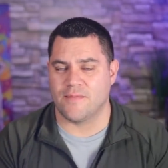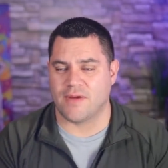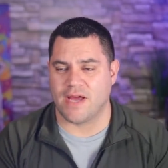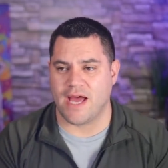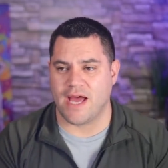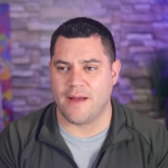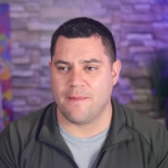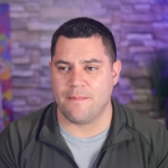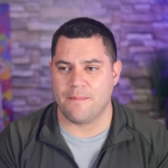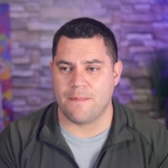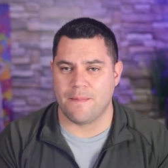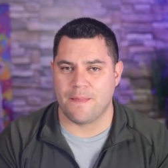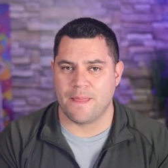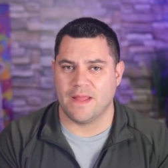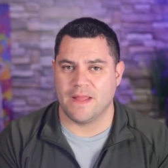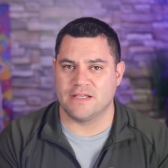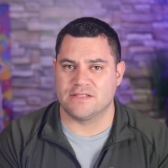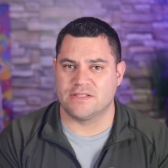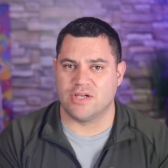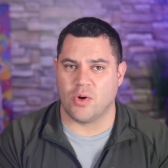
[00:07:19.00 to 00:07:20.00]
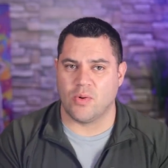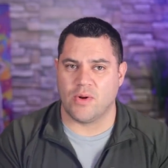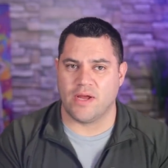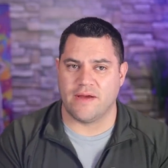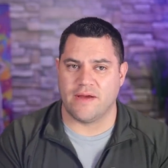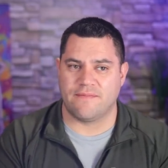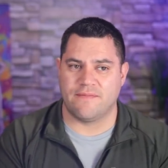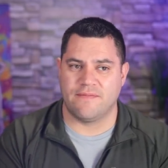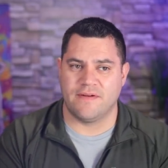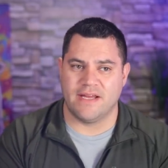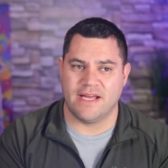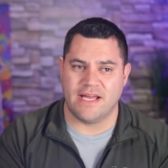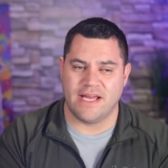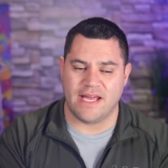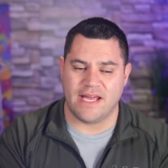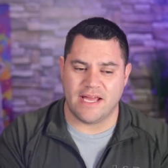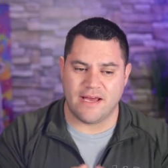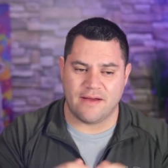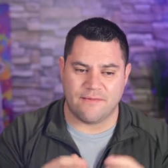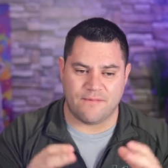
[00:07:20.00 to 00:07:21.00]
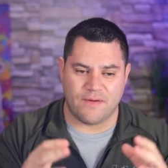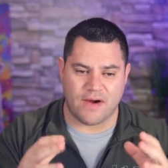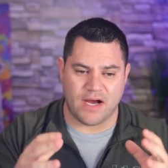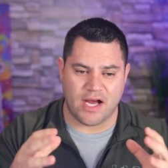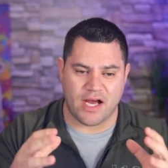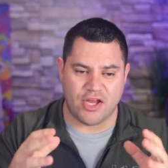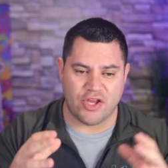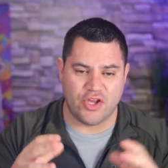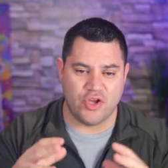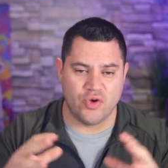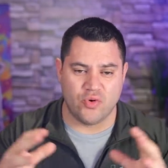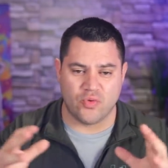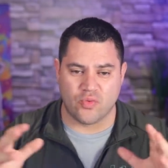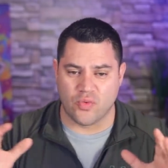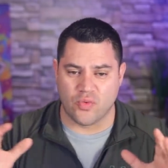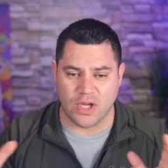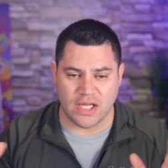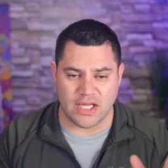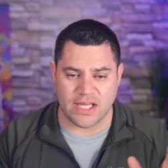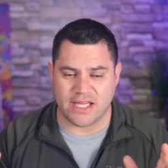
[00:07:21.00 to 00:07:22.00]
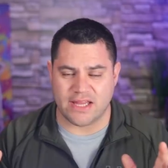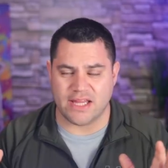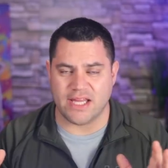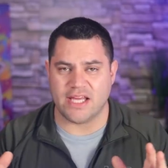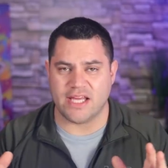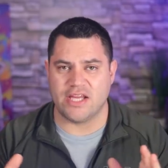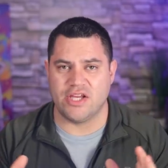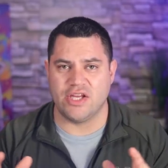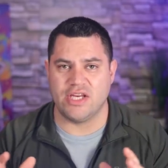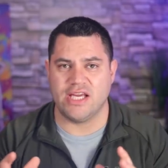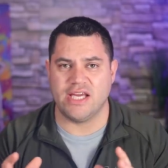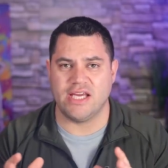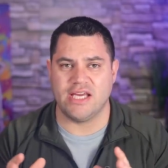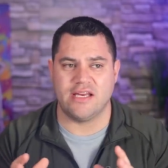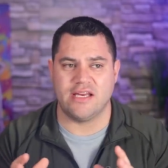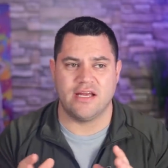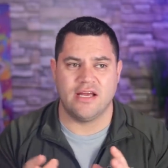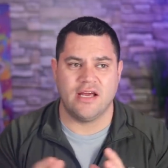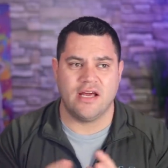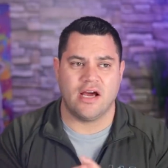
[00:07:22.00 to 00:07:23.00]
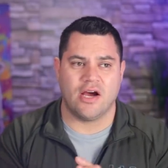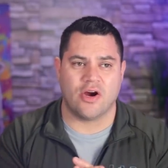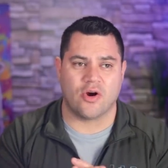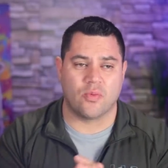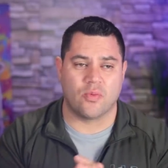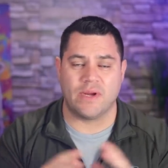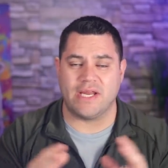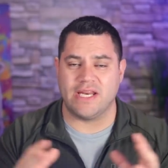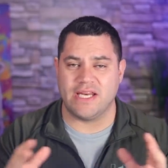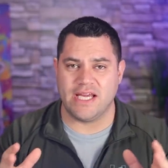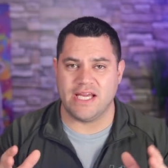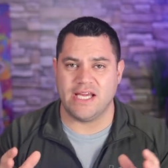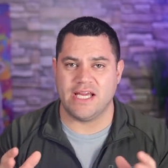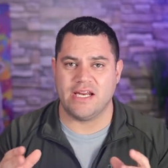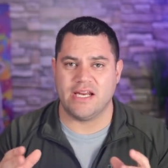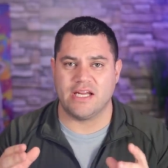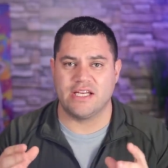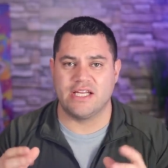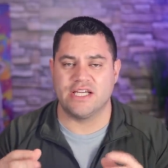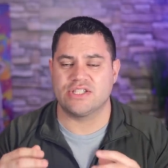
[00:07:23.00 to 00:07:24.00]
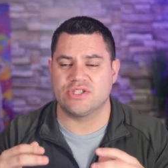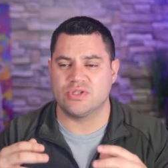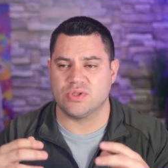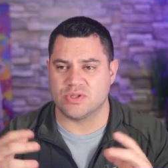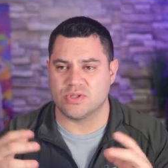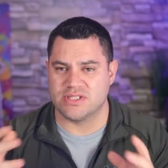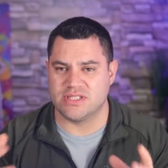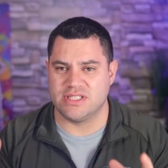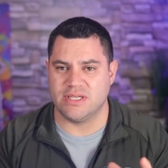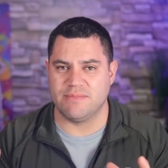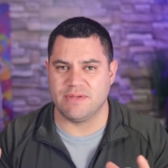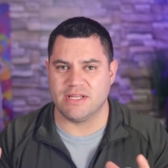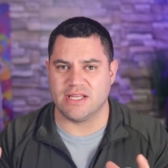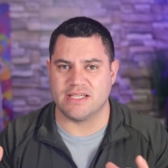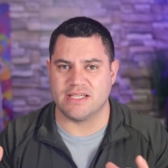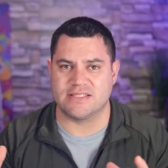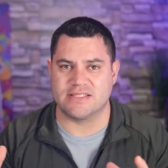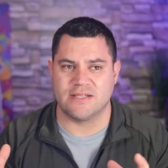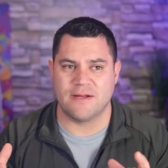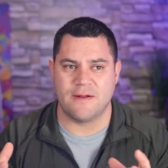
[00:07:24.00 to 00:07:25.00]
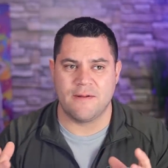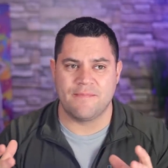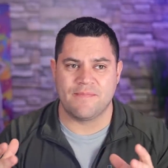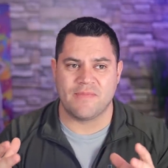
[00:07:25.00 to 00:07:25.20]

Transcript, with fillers: Okay, so if if uh, you really think you need or we need additional stimulus,